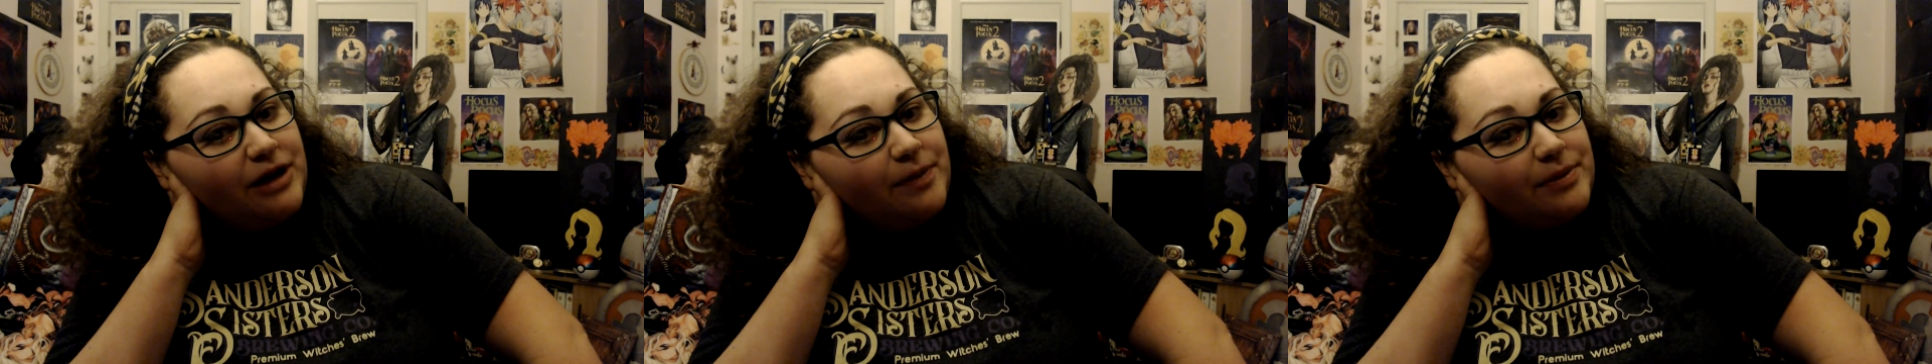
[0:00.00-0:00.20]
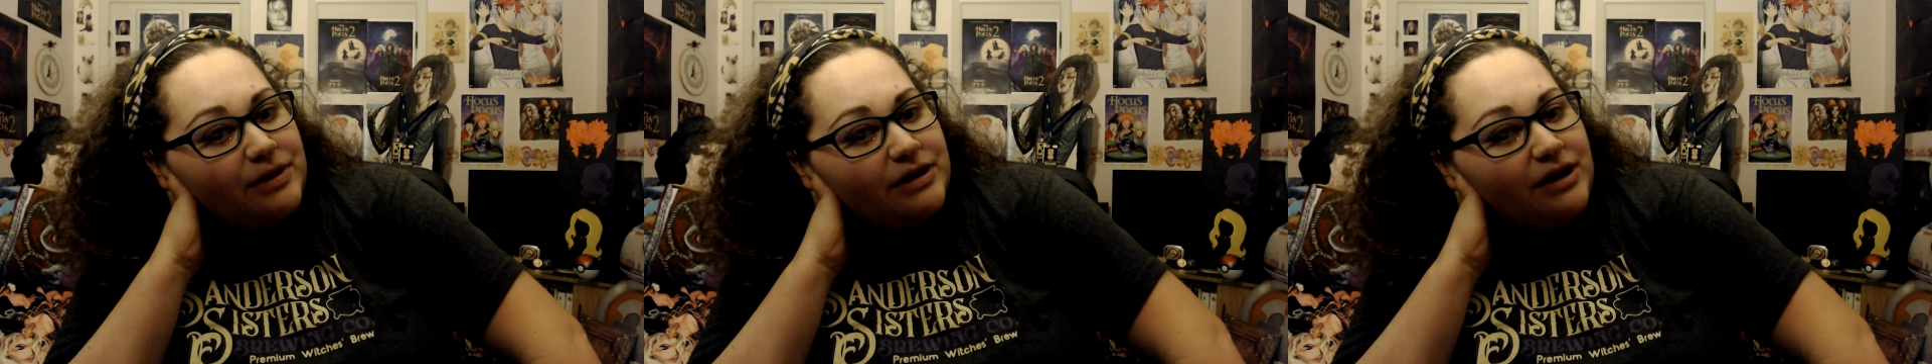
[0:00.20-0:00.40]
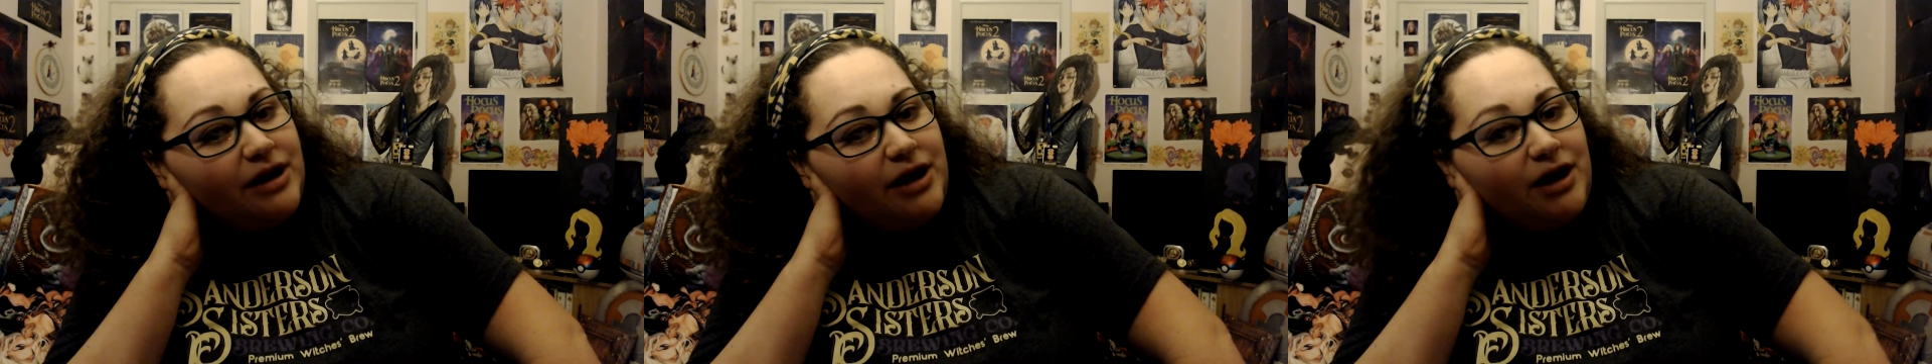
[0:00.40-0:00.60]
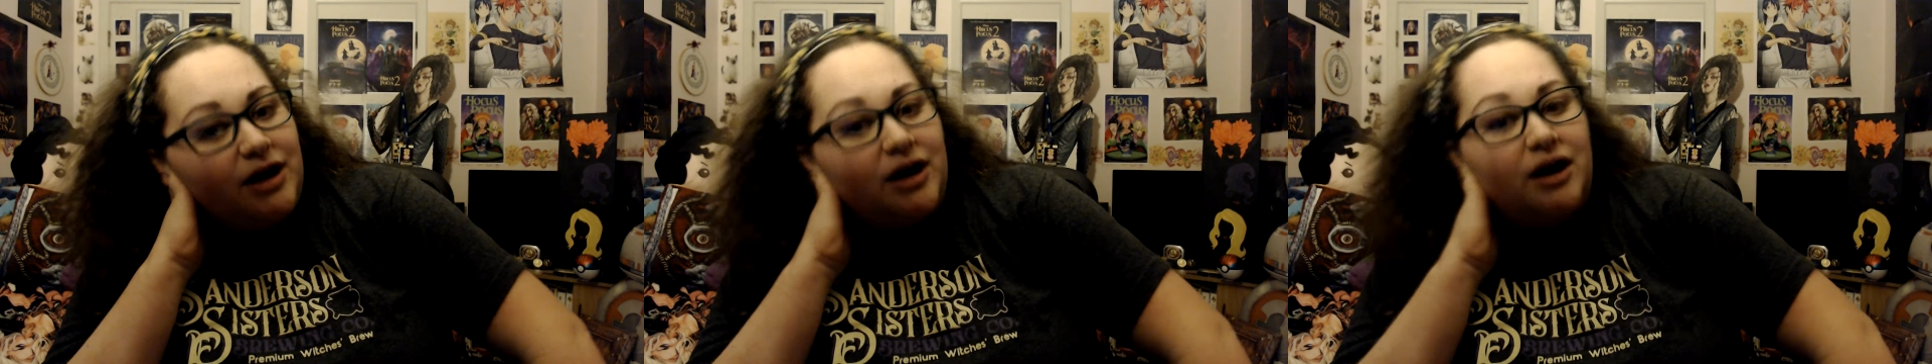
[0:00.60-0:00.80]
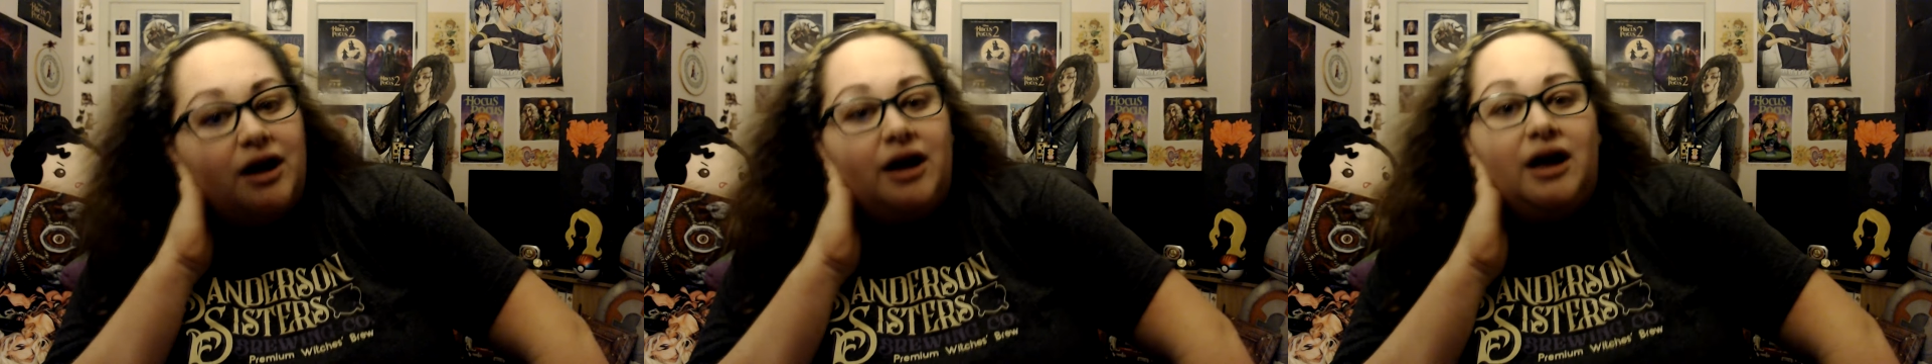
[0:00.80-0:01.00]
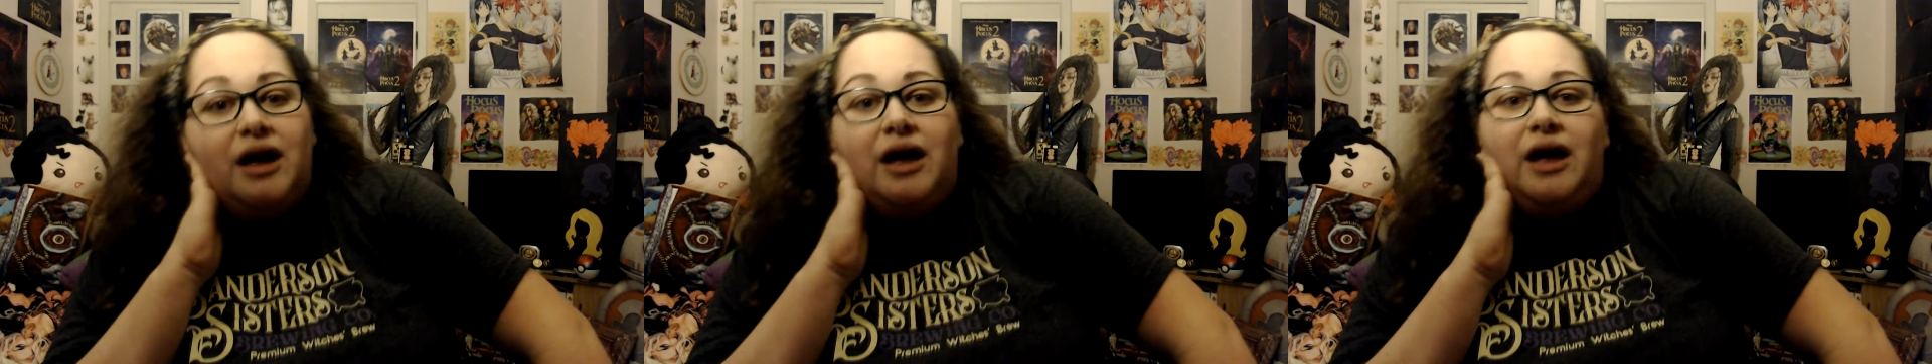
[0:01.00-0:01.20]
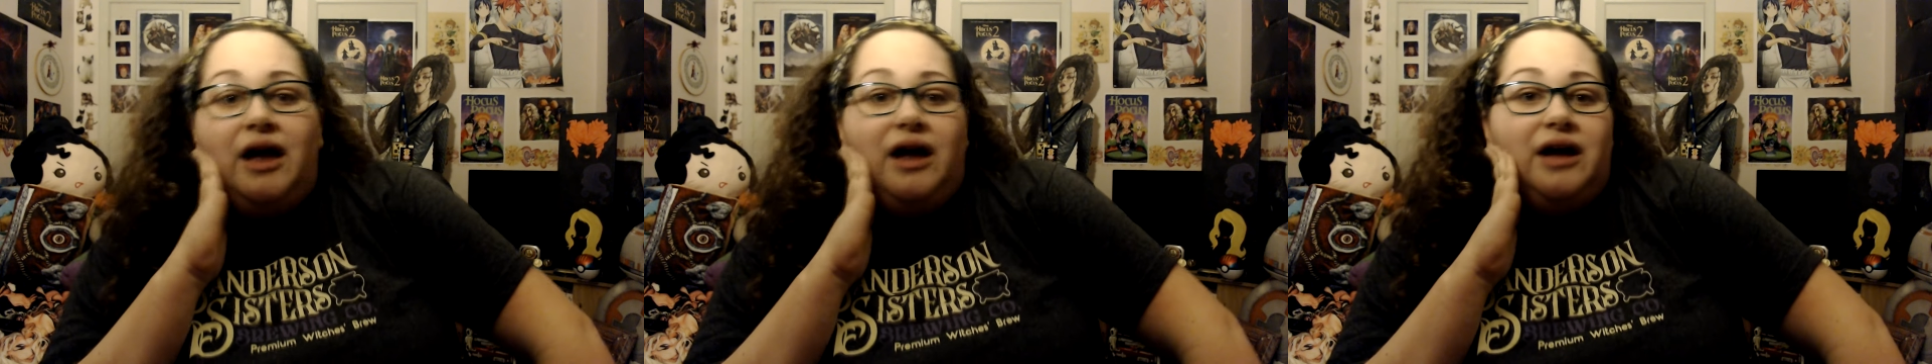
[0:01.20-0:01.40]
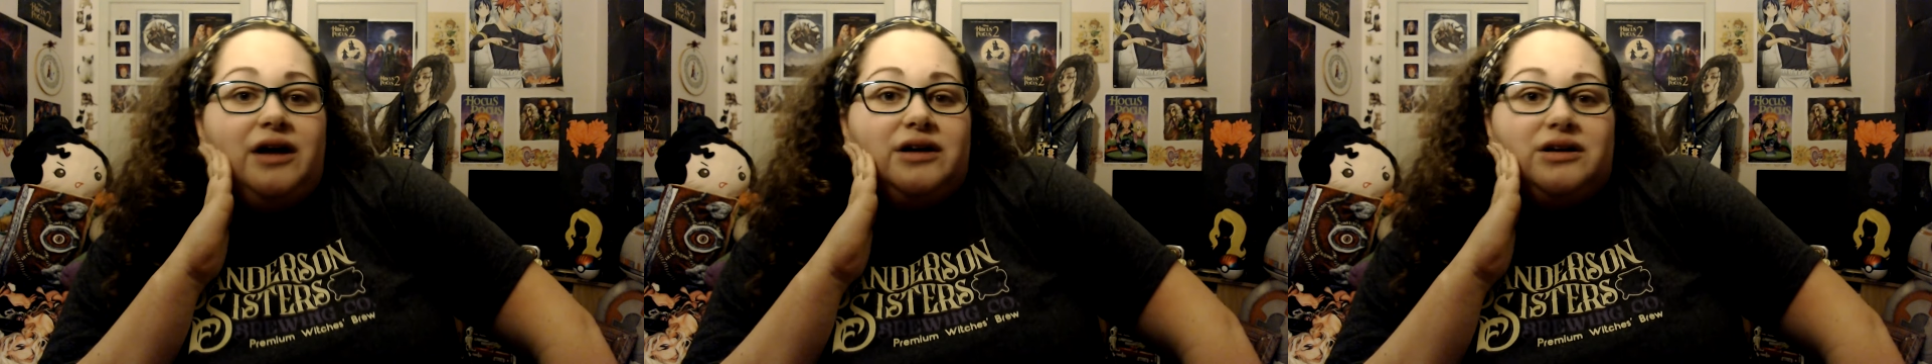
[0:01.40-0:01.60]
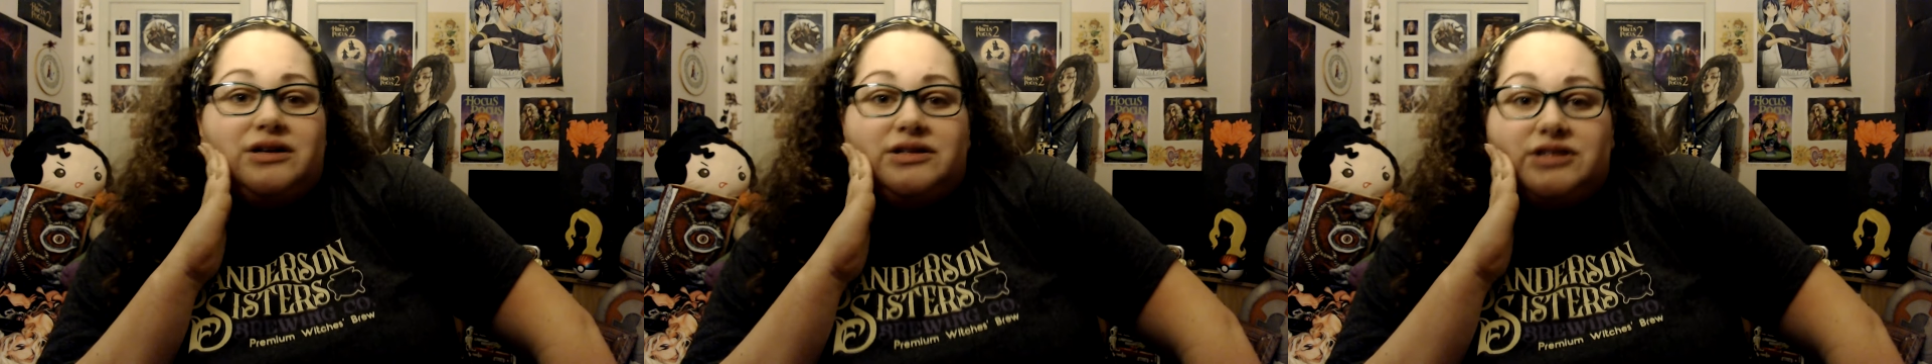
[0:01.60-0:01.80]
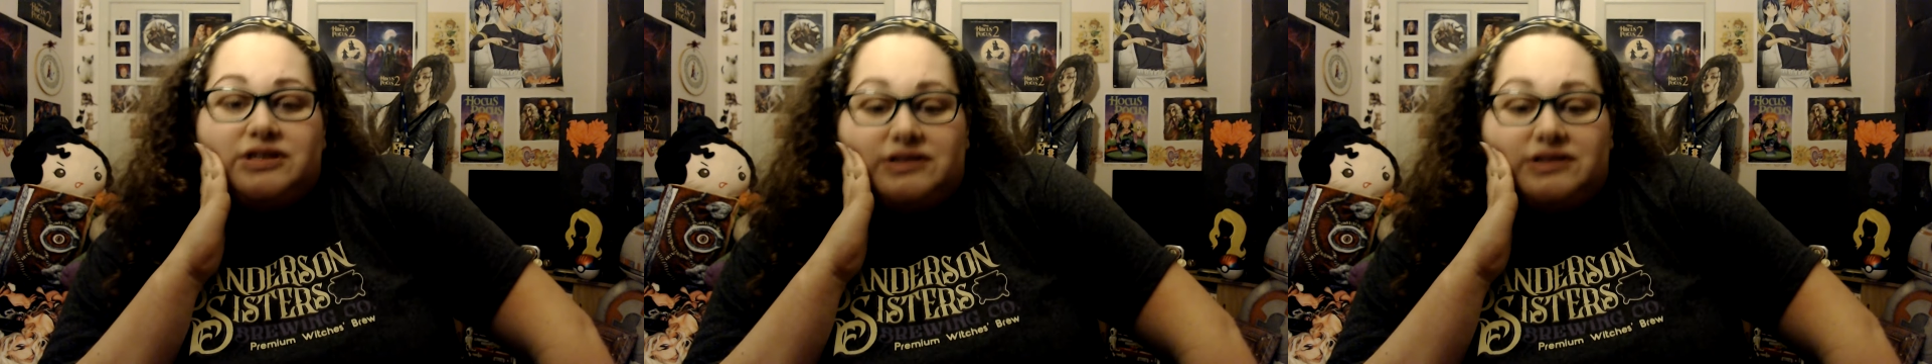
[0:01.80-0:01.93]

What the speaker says: up in the air. It's